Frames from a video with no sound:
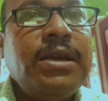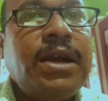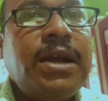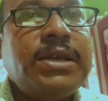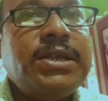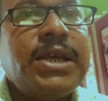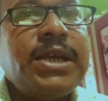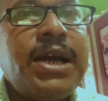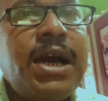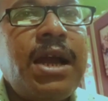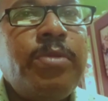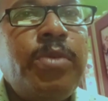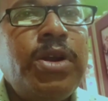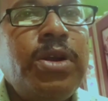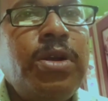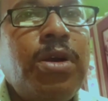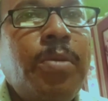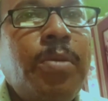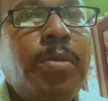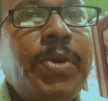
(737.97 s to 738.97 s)
is a
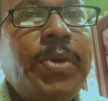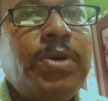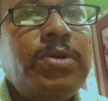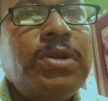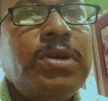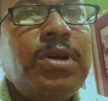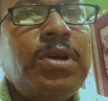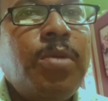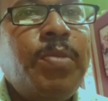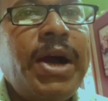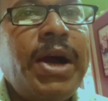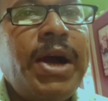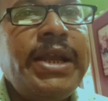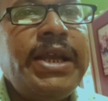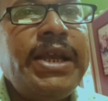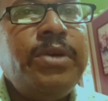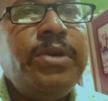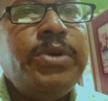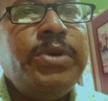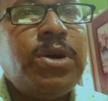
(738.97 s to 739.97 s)
carbon compound
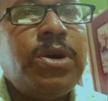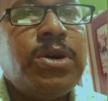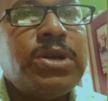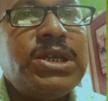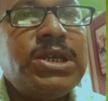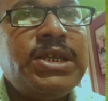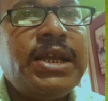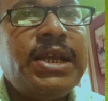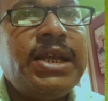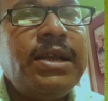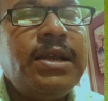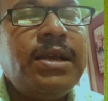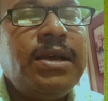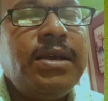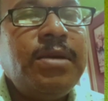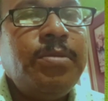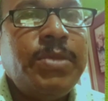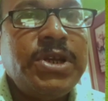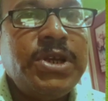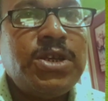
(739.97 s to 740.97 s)
combining with oxygen,
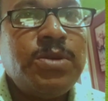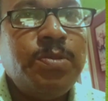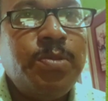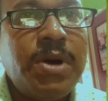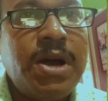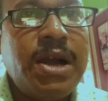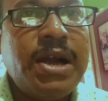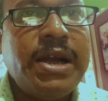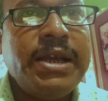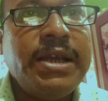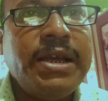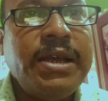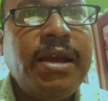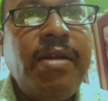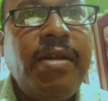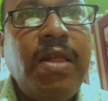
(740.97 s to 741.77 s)
means burning,